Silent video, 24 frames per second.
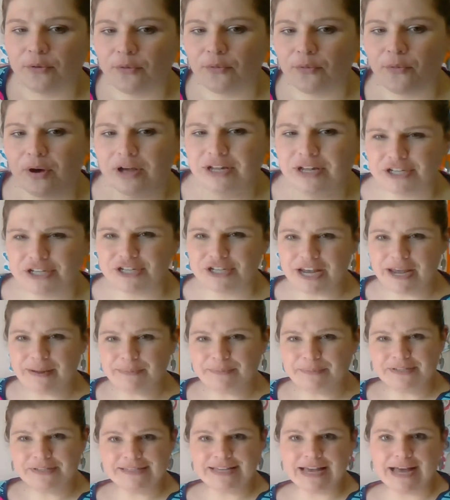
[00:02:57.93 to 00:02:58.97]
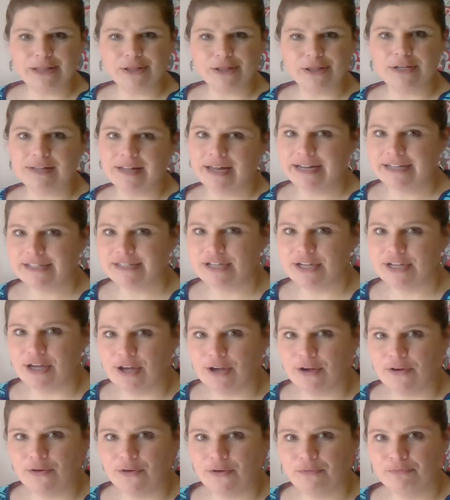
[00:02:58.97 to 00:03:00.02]
What shape does that look like to
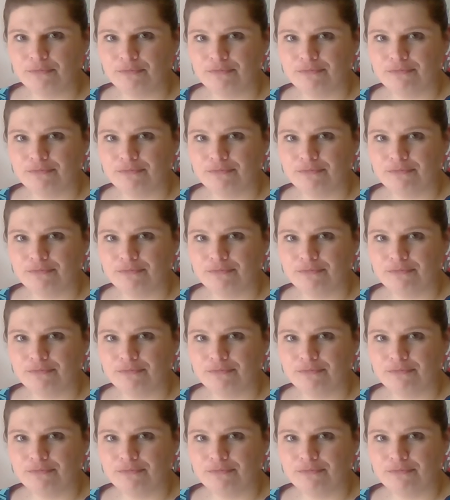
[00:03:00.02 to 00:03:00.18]
you?